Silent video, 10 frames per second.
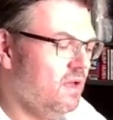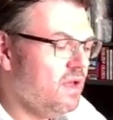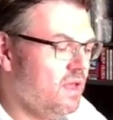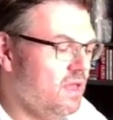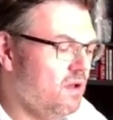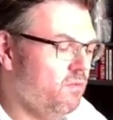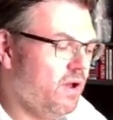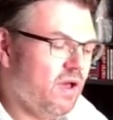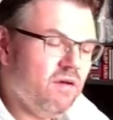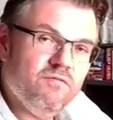Here we
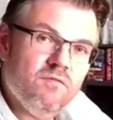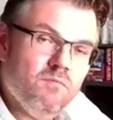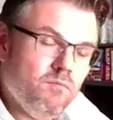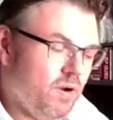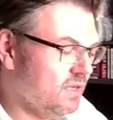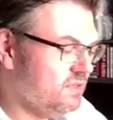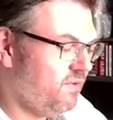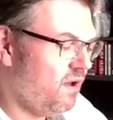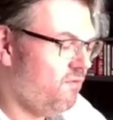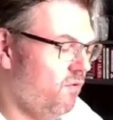have plus
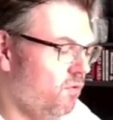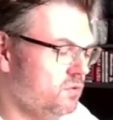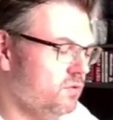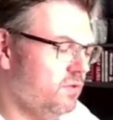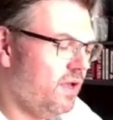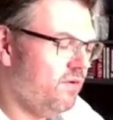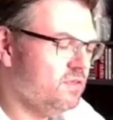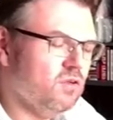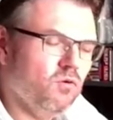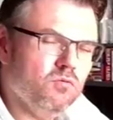5 volt, so there is
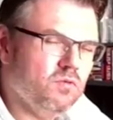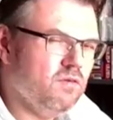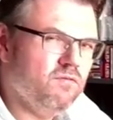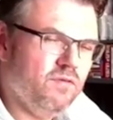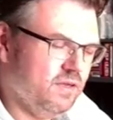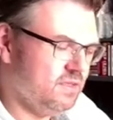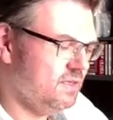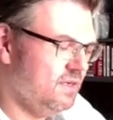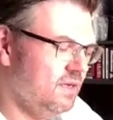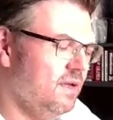no difference.
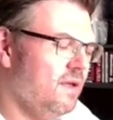Yeah?